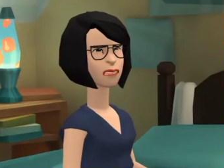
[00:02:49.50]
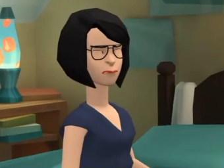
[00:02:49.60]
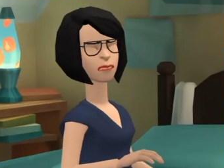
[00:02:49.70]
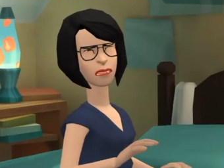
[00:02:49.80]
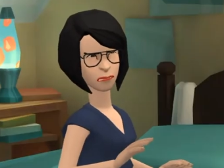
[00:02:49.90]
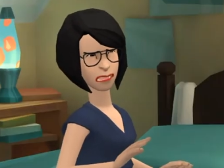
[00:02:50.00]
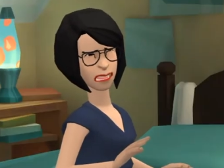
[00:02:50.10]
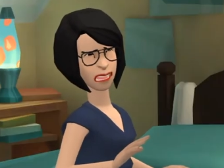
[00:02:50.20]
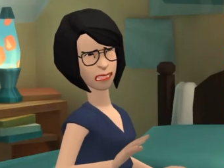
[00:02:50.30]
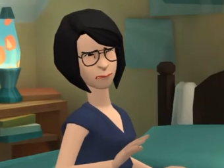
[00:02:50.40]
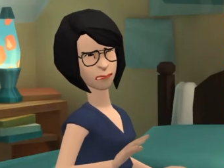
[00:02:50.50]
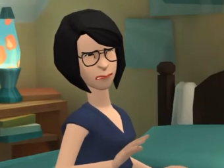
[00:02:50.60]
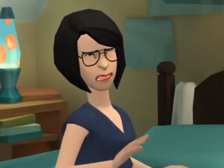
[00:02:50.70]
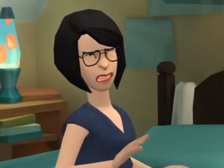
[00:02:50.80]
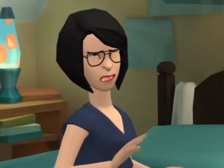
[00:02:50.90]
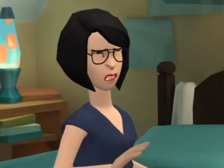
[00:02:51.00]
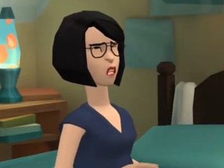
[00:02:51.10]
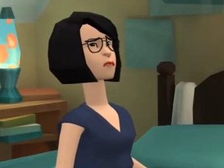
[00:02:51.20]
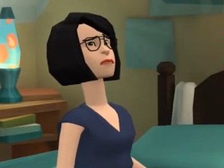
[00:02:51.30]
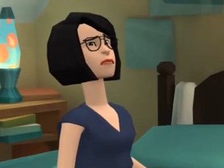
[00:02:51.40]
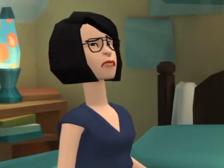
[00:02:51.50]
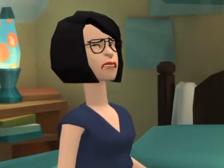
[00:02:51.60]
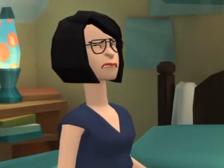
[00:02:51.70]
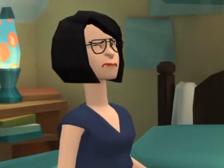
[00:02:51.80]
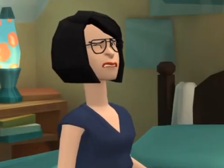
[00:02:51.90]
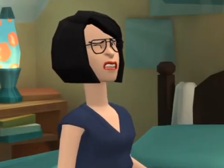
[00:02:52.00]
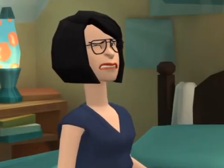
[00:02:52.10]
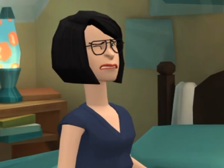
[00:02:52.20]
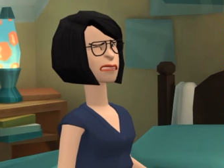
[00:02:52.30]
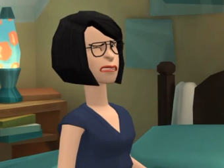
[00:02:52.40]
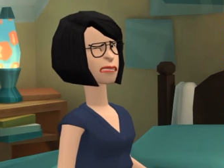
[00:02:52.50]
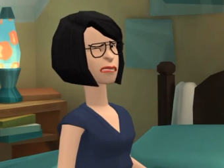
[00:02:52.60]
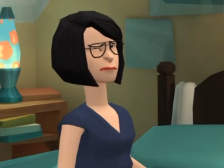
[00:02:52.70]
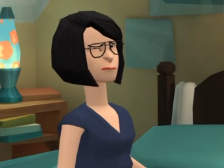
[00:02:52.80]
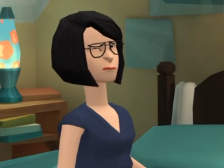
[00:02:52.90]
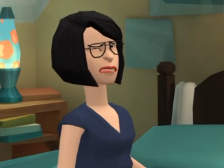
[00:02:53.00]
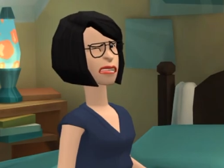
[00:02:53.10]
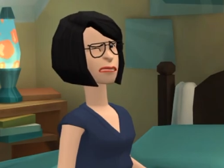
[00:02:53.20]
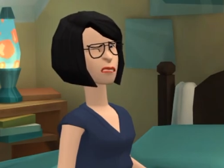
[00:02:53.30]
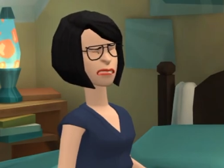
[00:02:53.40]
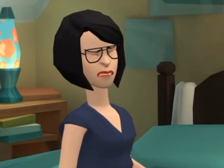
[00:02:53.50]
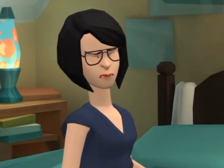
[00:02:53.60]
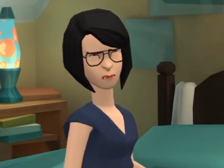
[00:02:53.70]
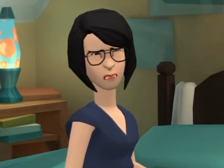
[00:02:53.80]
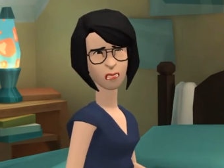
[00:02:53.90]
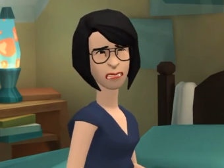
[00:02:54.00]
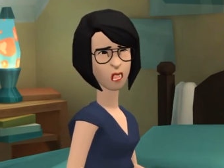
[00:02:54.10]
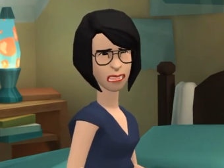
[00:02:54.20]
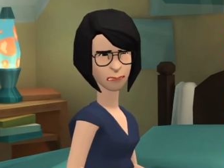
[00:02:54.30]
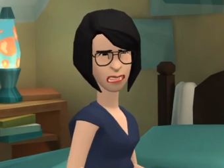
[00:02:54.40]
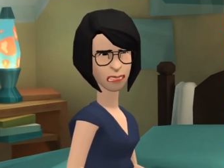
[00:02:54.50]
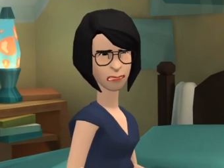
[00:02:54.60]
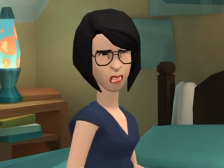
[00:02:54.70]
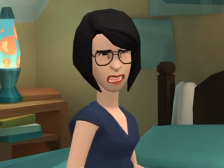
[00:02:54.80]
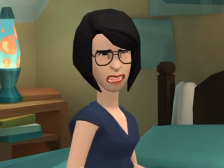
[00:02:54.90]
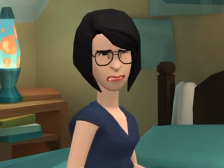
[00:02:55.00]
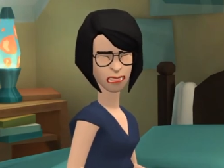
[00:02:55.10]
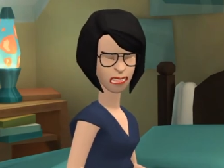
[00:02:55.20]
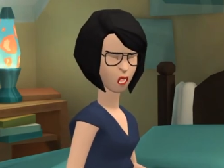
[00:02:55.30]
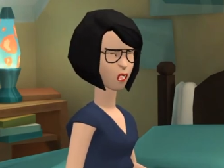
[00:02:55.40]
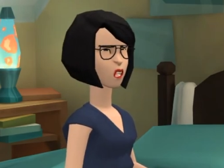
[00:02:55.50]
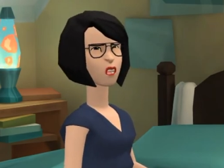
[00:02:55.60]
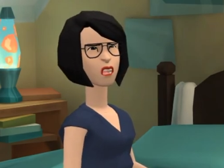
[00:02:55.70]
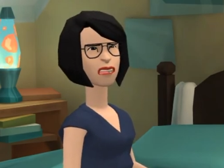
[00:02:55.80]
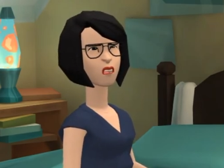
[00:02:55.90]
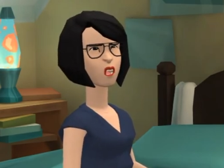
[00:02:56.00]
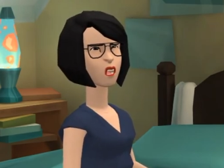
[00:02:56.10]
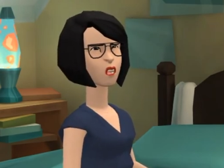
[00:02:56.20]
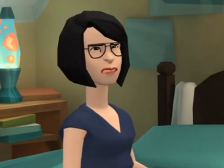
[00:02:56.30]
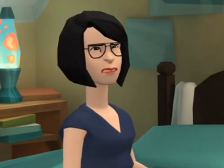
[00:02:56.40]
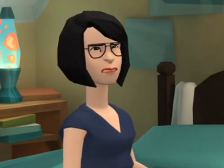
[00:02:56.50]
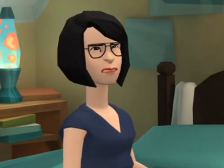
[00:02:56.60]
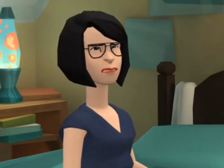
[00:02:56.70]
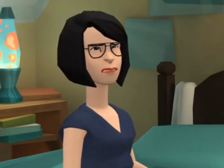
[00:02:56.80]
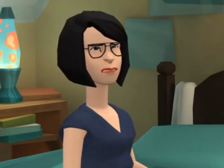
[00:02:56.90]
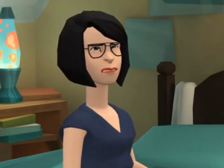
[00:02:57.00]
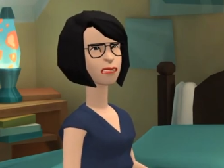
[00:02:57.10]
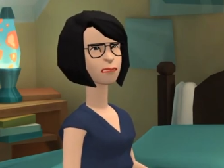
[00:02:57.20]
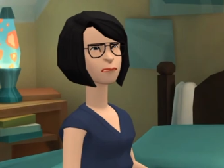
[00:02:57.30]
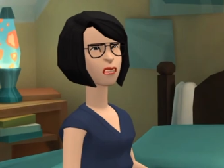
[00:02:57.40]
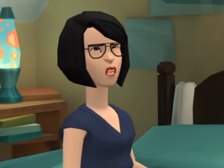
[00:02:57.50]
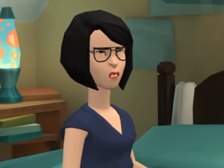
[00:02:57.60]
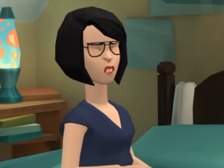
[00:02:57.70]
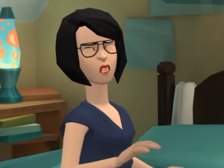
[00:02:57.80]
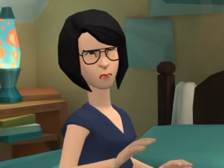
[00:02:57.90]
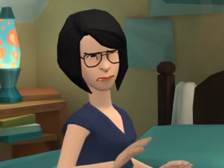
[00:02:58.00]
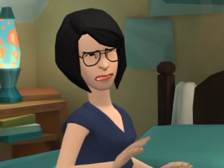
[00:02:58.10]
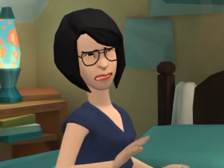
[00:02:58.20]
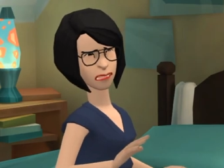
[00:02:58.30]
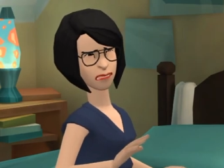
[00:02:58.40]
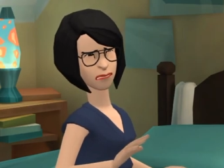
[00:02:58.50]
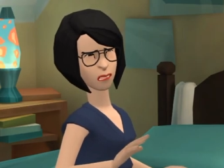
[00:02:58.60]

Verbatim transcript: Criminals can look quite ordinary, smarty. Did you see the picture of Hyderabadi housebreaker in the paper yesterday? He looked like any man on the